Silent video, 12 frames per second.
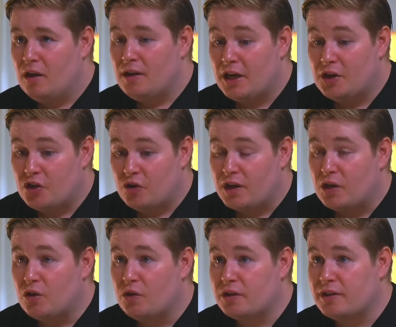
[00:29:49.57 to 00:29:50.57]
yes, you're in
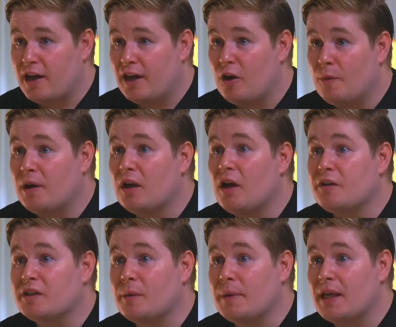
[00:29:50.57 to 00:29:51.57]
your silo, but
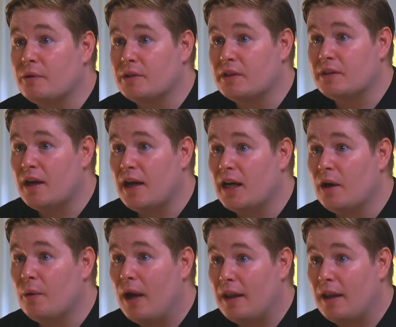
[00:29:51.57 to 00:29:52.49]
learn someone else's silo,